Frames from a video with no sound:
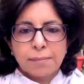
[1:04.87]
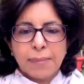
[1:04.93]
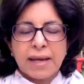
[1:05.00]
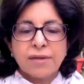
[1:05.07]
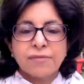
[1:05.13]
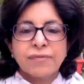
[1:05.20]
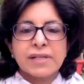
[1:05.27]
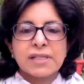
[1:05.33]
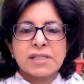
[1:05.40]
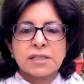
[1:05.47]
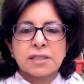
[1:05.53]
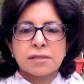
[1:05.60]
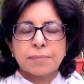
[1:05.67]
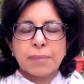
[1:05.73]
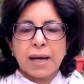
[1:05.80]

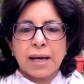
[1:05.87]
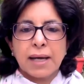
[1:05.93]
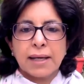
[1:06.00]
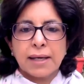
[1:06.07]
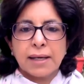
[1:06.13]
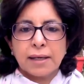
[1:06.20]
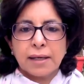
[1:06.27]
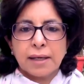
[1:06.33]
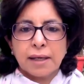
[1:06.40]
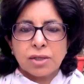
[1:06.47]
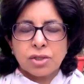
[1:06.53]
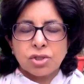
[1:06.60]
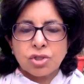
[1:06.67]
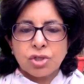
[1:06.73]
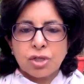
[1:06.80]
manifested by
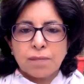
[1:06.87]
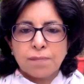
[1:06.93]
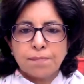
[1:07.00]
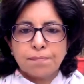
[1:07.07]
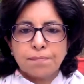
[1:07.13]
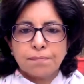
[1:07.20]
extreme